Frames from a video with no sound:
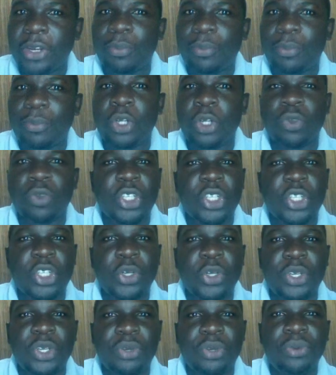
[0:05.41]
video I'm going to
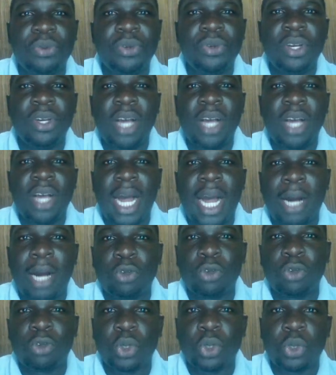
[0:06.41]
show you
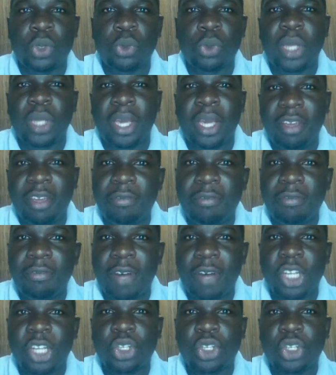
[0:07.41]
how to do the if
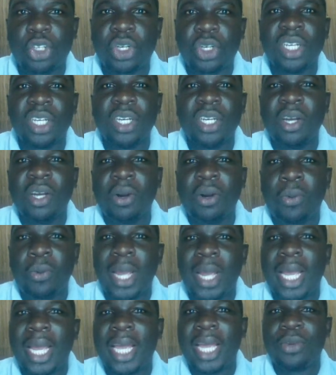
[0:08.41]
function
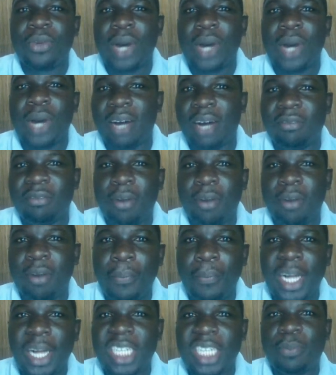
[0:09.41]
where you have
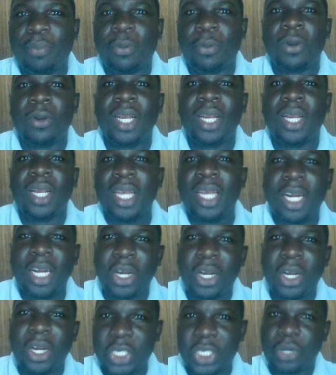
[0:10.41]
multiple
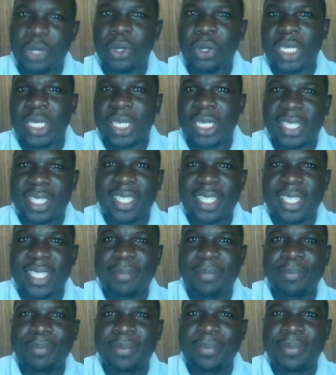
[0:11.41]
logical
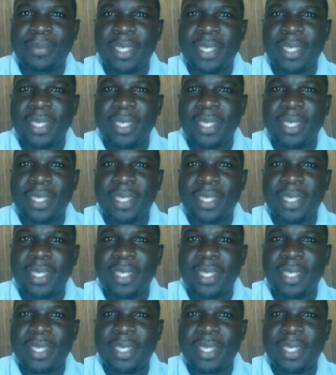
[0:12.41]
tests.